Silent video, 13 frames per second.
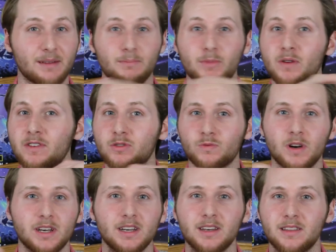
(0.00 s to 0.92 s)
movies will
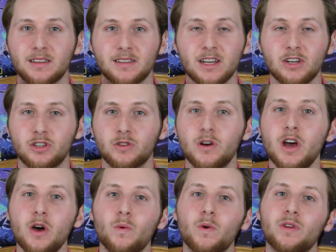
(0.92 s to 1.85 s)
run into this issue
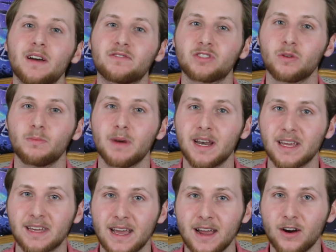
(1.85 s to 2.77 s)
when you have so many
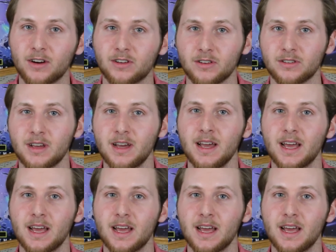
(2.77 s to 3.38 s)
characters.